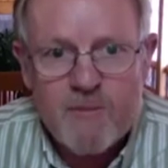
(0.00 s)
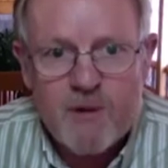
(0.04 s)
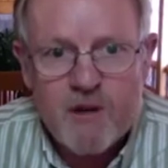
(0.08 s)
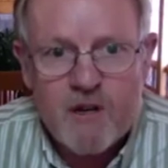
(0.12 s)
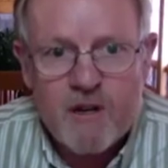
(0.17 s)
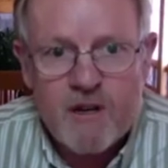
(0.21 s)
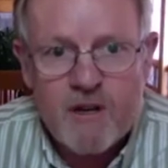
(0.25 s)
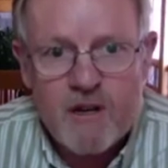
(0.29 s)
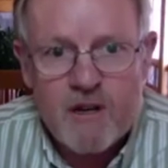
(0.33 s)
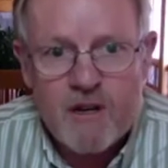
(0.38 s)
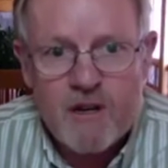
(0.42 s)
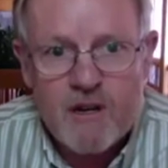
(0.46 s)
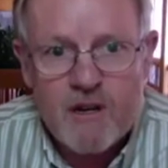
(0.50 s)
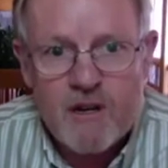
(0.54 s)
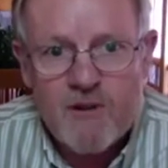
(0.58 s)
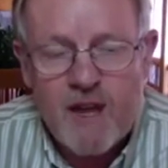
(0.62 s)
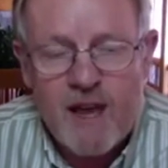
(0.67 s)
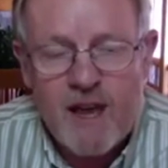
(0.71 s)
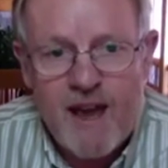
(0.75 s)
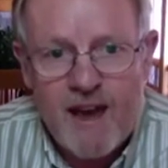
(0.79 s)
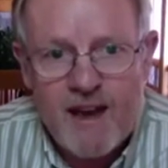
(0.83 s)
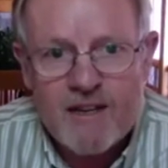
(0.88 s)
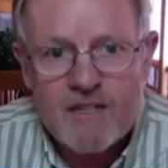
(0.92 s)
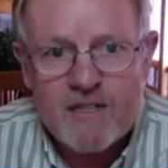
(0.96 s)
billion of
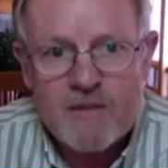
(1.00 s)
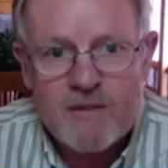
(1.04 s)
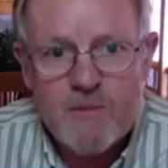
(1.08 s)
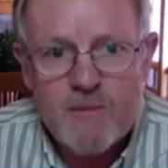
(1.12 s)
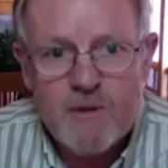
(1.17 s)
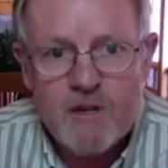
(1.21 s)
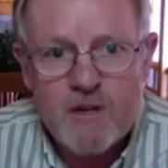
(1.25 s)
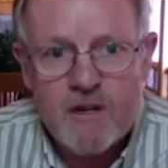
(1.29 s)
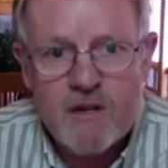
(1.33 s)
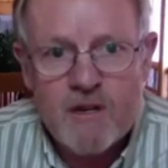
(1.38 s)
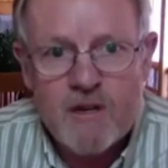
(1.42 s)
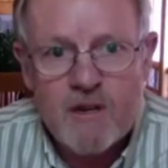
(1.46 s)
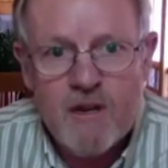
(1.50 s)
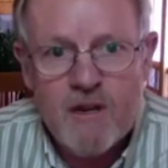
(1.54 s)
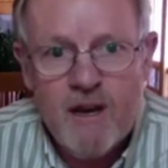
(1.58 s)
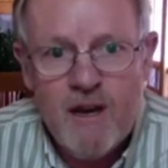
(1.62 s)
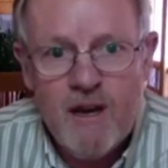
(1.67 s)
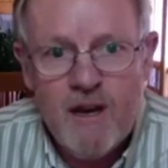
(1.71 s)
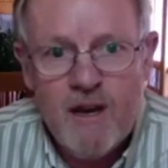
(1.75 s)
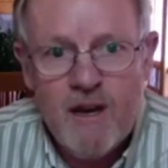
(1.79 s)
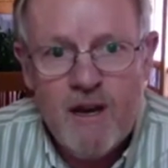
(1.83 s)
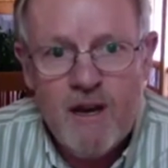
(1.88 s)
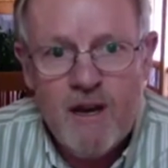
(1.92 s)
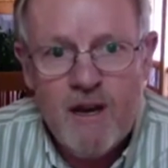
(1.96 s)
it has been
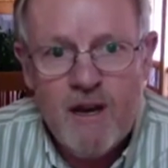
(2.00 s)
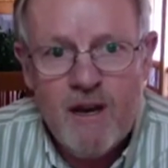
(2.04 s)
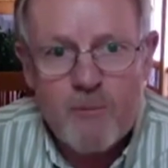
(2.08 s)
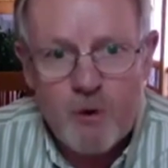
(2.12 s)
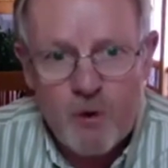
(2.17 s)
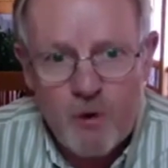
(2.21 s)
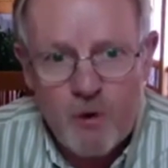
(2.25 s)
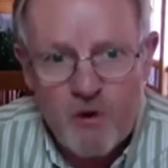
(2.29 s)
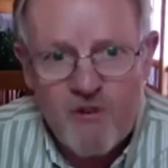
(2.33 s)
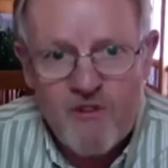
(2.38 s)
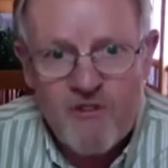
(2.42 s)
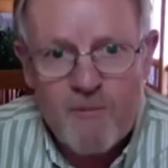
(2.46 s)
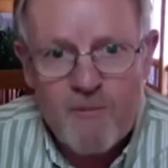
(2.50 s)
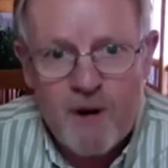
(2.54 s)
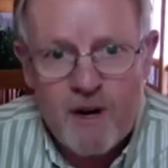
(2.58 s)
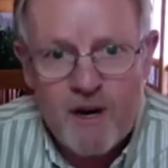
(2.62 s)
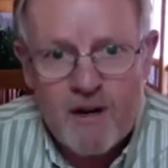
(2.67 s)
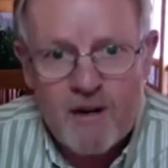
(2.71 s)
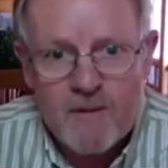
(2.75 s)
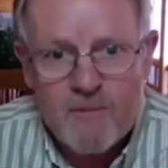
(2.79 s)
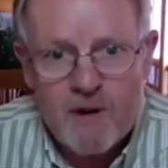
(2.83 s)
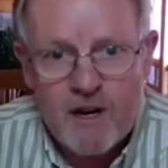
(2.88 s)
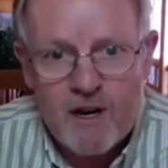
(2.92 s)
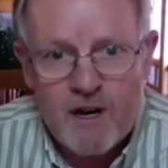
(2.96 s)
approved
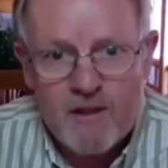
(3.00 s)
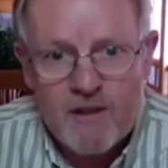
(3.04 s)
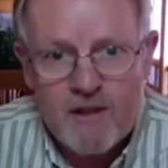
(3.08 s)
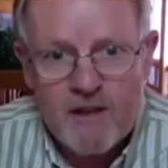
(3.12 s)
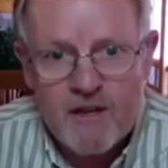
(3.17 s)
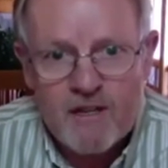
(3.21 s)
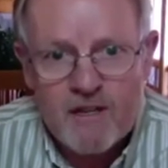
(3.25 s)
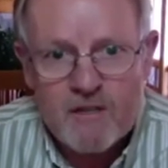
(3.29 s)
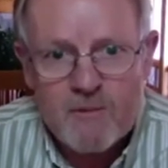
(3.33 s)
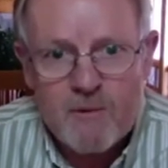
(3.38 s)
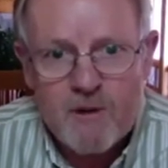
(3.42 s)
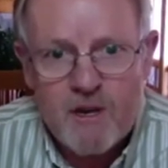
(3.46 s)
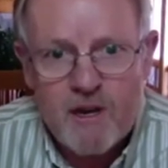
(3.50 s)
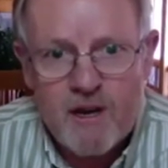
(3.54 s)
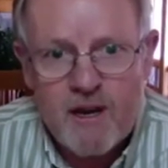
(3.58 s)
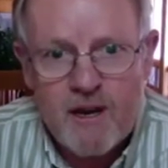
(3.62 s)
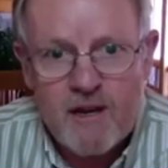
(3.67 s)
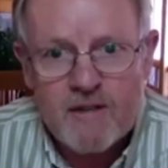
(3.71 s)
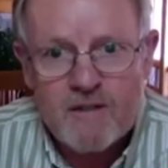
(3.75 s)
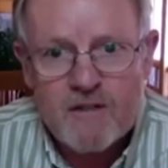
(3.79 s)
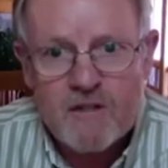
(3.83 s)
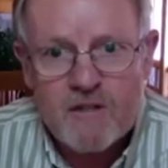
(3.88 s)
by the SBA.